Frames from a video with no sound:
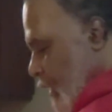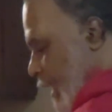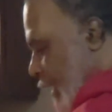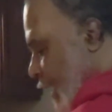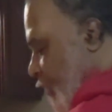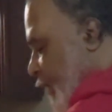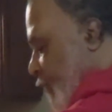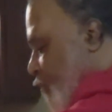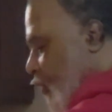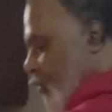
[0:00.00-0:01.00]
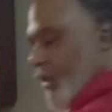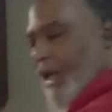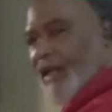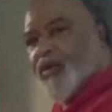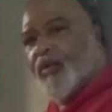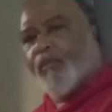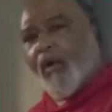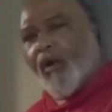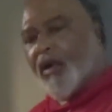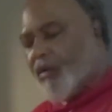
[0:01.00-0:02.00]
A lot of people like to
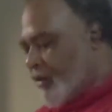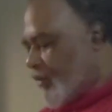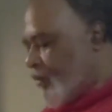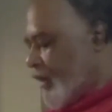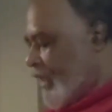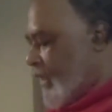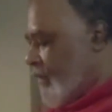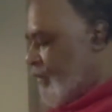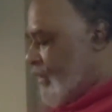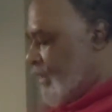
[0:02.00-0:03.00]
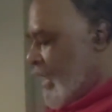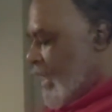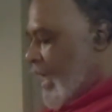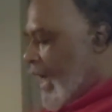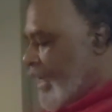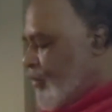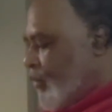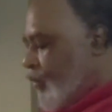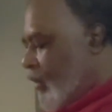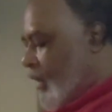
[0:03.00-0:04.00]
boil the ribs. I
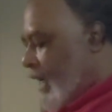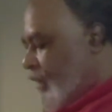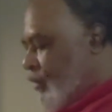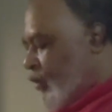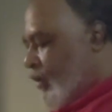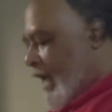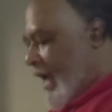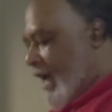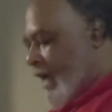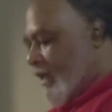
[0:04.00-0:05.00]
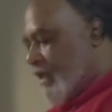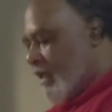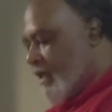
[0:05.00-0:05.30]
do that